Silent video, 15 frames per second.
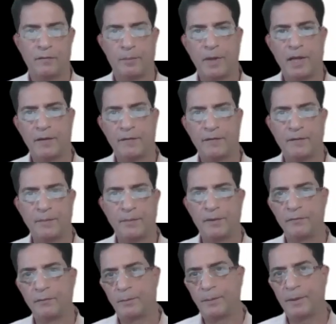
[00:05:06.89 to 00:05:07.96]
So past
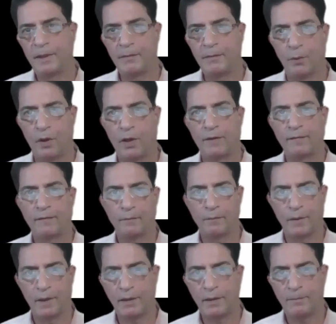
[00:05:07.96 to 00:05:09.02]
simple would be
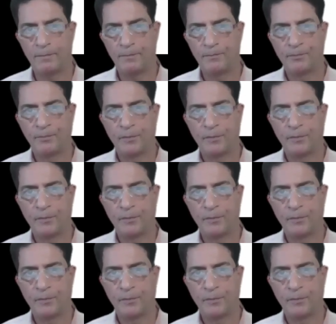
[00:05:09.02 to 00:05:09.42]
was and were,